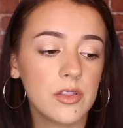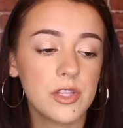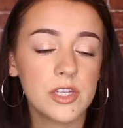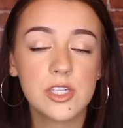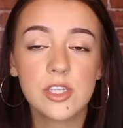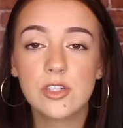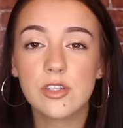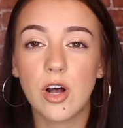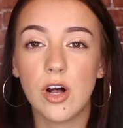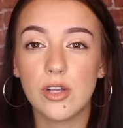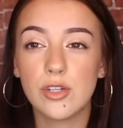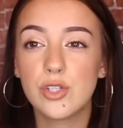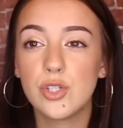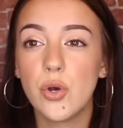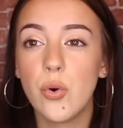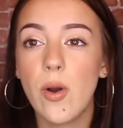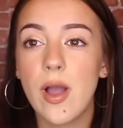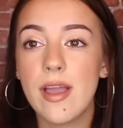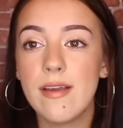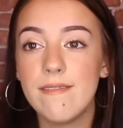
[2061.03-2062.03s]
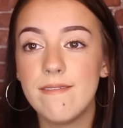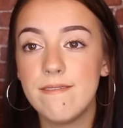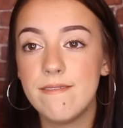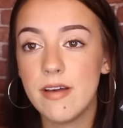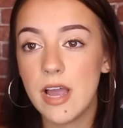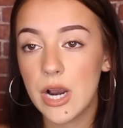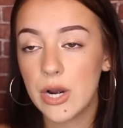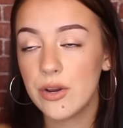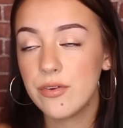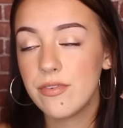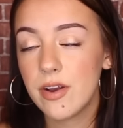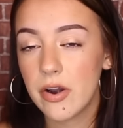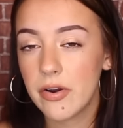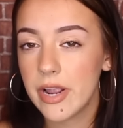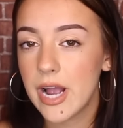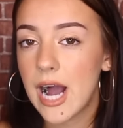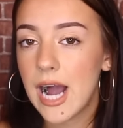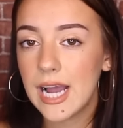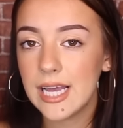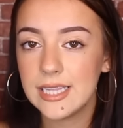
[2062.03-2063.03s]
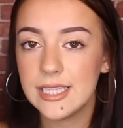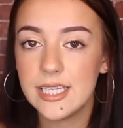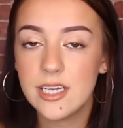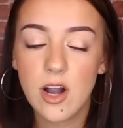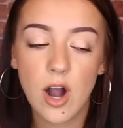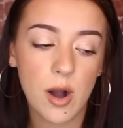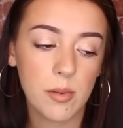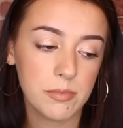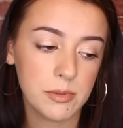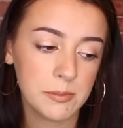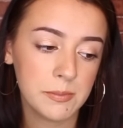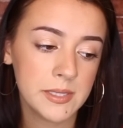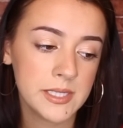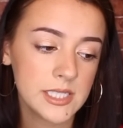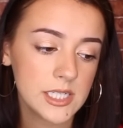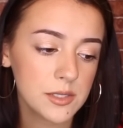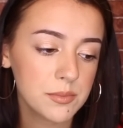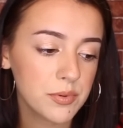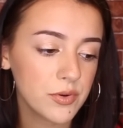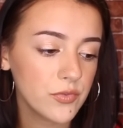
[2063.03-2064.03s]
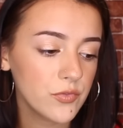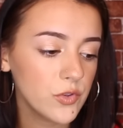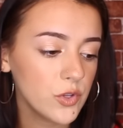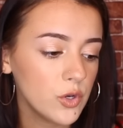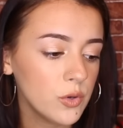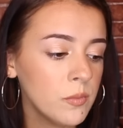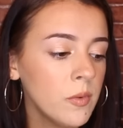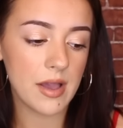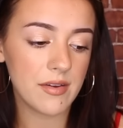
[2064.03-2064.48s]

This is also a very, very highly complimented perfume.